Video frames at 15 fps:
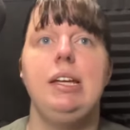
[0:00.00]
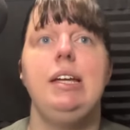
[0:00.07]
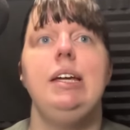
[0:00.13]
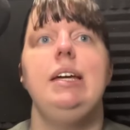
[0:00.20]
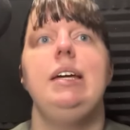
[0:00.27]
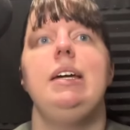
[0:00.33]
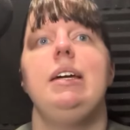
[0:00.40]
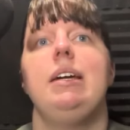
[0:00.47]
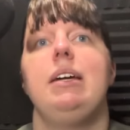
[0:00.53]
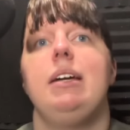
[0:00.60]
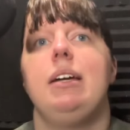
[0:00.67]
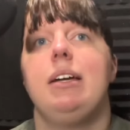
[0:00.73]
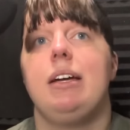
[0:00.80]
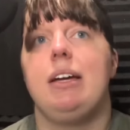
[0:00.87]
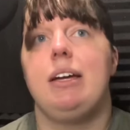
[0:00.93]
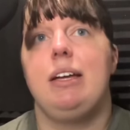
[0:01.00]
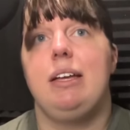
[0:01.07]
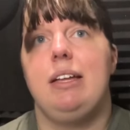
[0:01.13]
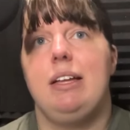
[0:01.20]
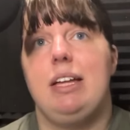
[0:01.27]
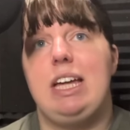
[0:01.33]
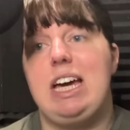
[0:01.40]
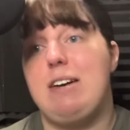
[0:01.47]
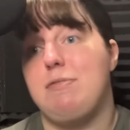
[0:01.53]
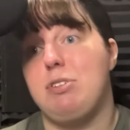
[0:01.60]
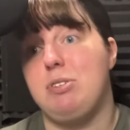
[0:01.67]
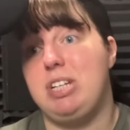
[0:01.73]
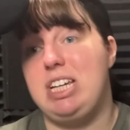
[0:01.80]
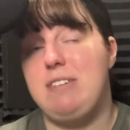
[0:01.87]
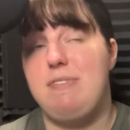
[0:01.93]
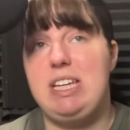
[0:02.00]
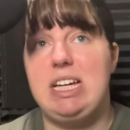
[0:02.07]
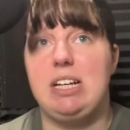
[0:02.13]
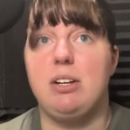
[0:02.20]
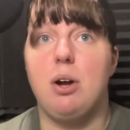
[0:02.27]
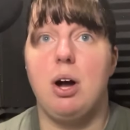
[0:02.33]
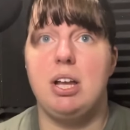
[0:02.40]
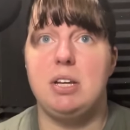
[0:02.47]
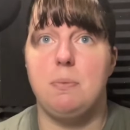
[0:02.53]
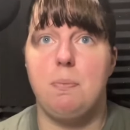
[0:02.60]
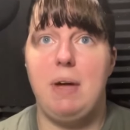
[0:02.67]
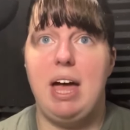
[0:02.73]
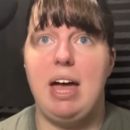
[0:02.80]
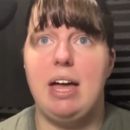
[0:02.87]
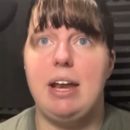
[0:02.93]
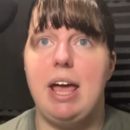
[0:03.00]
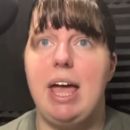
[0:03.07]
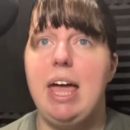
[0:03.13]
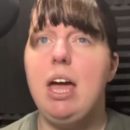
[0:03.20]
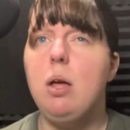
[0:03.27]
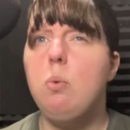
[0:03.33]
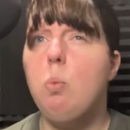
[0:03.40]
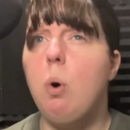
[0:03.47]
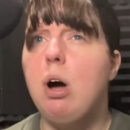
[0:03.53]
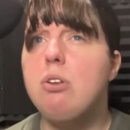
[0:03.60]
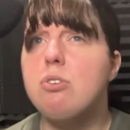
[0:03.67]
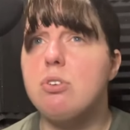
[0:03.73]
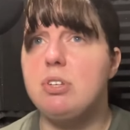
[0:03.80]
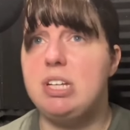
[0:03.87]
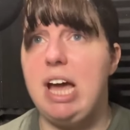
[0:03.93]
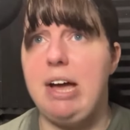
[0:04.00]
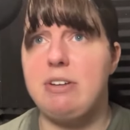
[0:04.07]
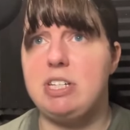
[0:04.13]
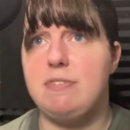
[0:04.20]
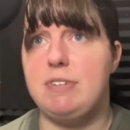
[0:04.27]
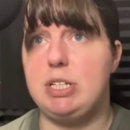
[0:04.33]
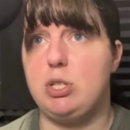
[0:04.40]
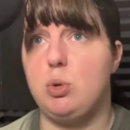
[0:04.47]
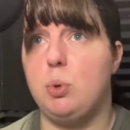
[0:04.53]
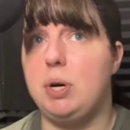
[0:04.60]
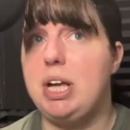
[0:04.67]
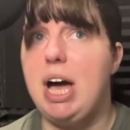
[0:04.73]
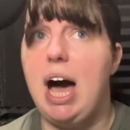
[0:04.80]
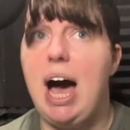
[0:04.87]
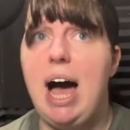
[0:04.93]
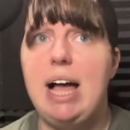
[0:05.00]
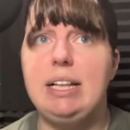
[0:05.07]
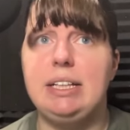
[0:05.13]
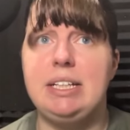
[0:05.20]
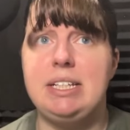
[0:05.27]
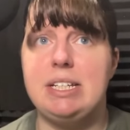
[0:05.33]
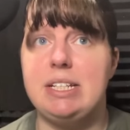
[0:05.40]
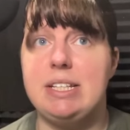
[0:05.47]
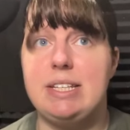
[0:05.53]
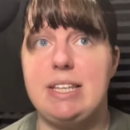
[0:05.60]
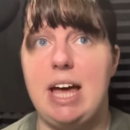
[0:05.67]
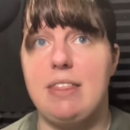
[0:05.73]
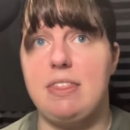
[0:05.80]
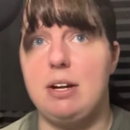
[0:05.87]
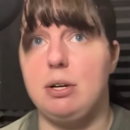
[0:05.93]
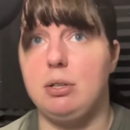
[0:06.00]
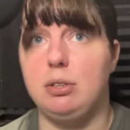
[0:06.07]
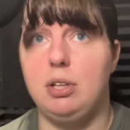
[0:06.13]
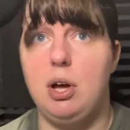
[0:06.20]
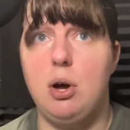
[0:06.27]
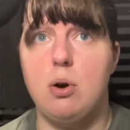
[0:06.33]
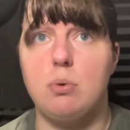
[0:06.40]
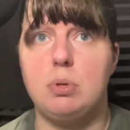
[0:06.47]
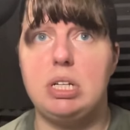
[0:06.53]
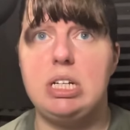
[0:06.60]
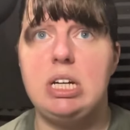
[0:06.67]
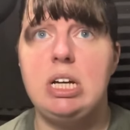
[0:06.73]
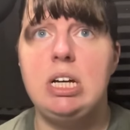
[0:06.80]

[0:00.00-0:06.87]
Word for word: Scrape. After Davy had gone to bed, Anne wandered down to Victoria Island and sat there alone,